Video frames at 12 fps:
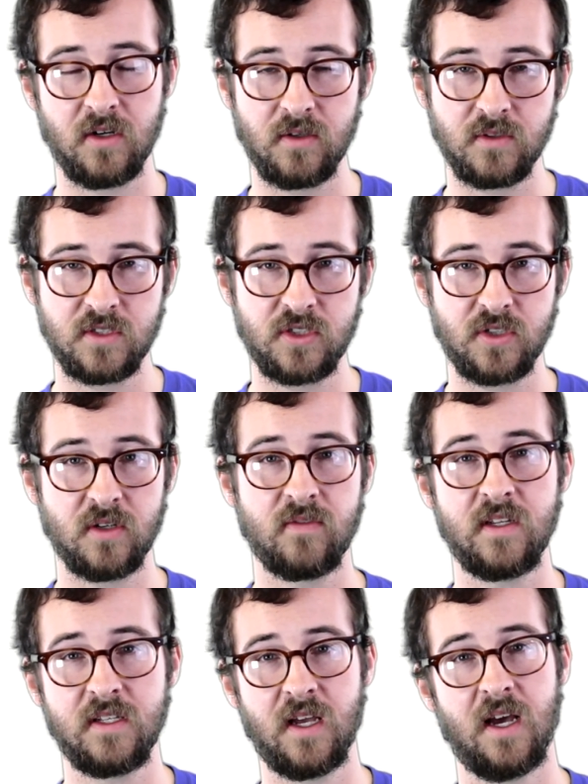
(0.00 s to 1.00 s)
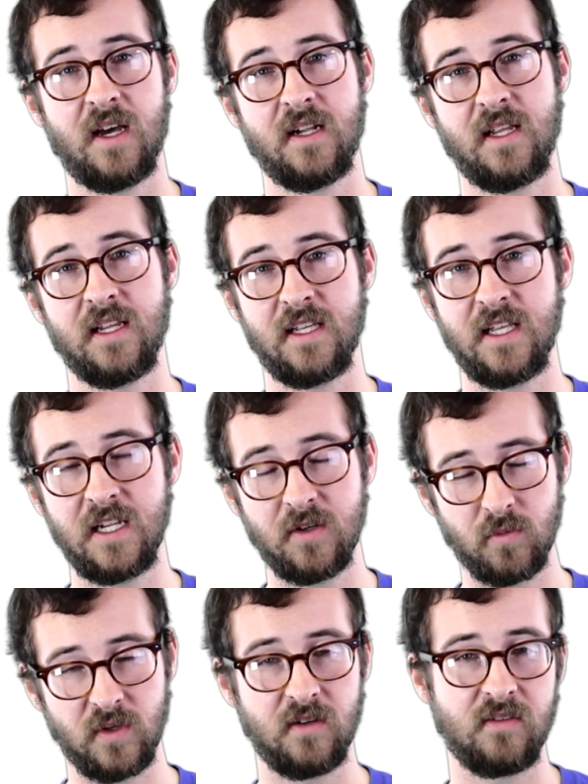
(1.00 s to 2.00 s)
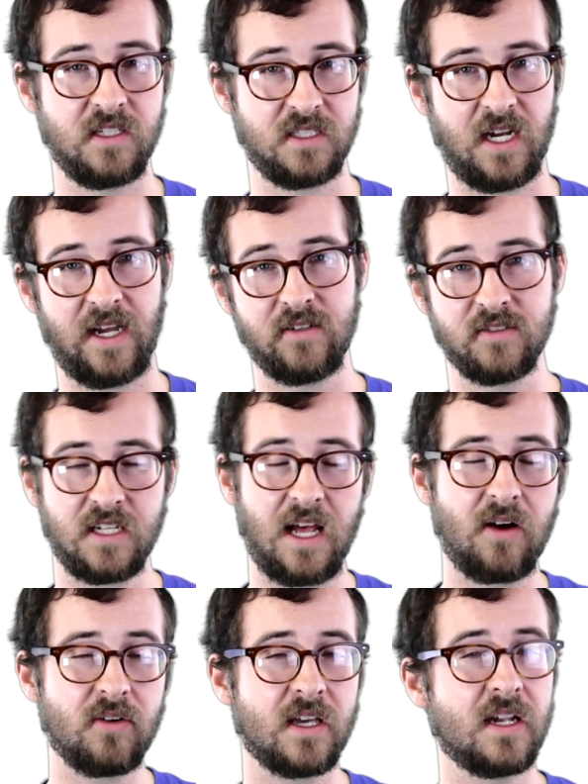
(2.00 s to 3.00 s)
start serving God and getting rid of these idols?